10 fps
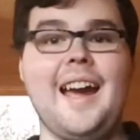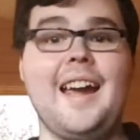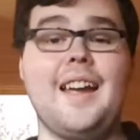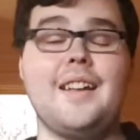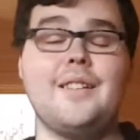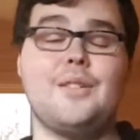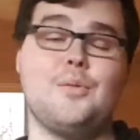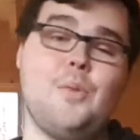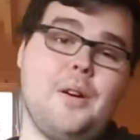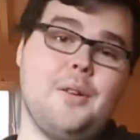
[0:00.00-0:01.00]
And
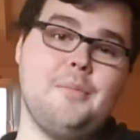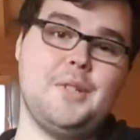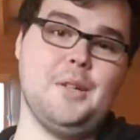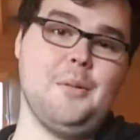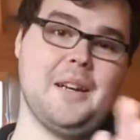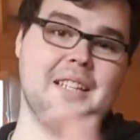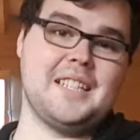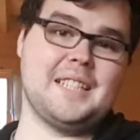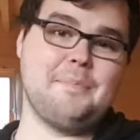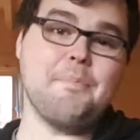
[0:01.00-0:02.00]
welcome to a
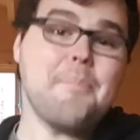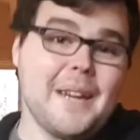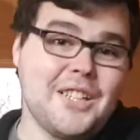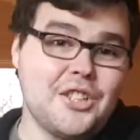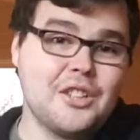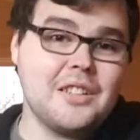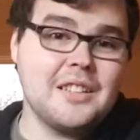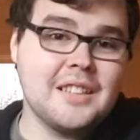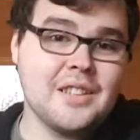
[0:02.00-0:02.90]
special